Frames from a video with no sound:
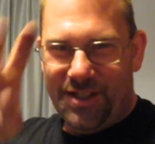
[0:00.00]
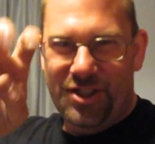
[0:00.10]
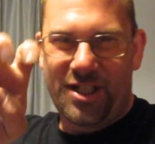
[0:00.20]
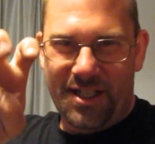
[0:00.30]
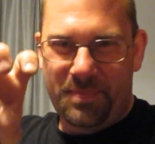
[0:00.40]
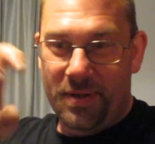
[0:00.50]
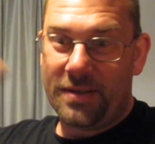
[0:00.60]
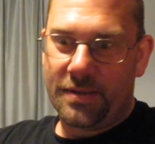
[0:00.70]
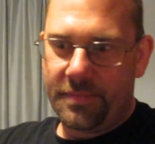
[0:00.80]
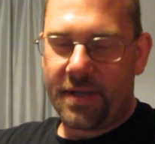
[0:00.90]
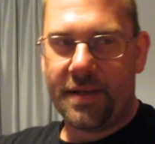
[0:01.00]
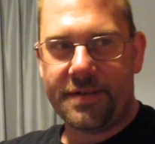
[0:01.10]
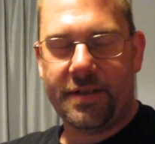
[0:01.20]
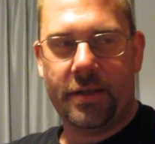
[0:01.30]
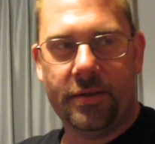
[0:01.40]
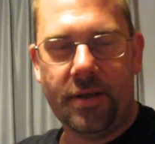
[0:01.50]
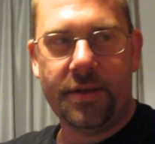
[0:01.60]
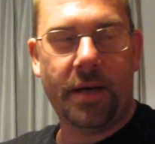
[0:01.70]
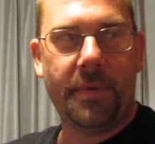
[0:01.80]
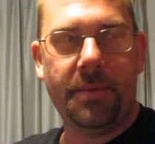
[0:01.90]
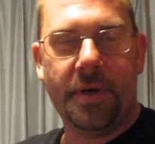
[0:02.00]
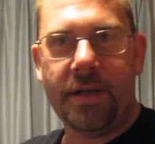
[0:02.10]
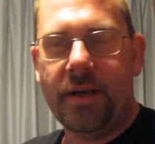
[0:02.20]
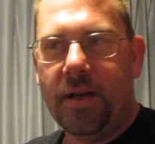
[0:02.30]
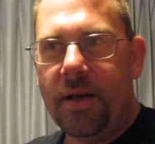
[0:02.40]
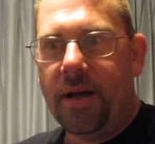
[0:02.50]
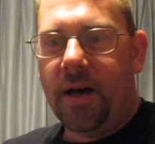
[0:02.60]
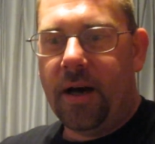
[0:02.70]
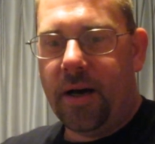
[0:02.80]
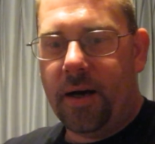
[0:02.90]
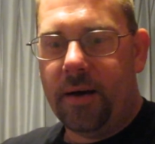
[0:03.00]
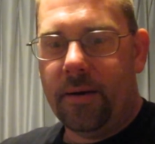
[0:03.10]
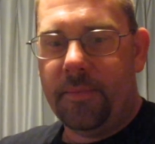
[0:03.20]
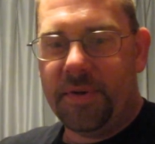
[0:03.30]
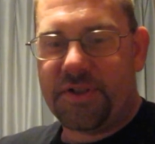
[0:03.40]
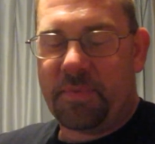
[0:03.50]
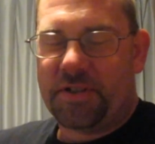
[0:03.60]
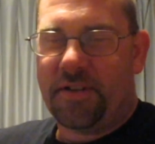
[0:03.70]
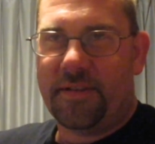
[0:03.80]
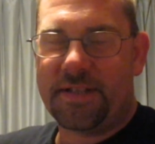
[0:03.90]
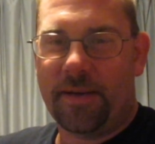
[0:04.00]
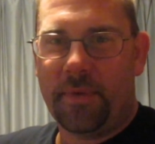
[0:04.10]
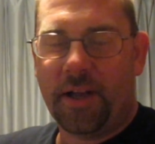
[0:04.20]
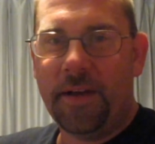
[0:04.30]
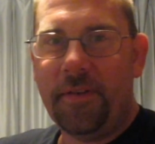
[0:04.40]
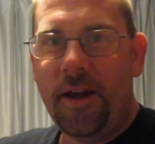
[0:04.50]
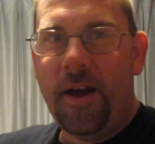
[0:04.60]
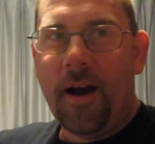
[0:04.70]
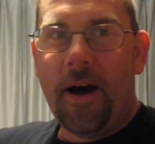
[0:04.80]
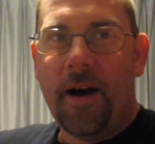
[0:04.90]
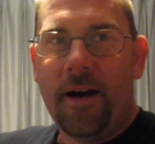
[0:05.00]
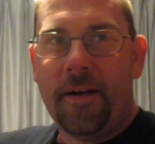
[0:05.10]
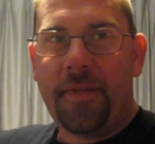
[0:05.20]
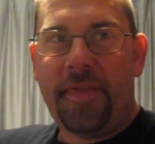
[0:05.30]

cheap, because you know, not made of money, uh, especially this time of my life, uh,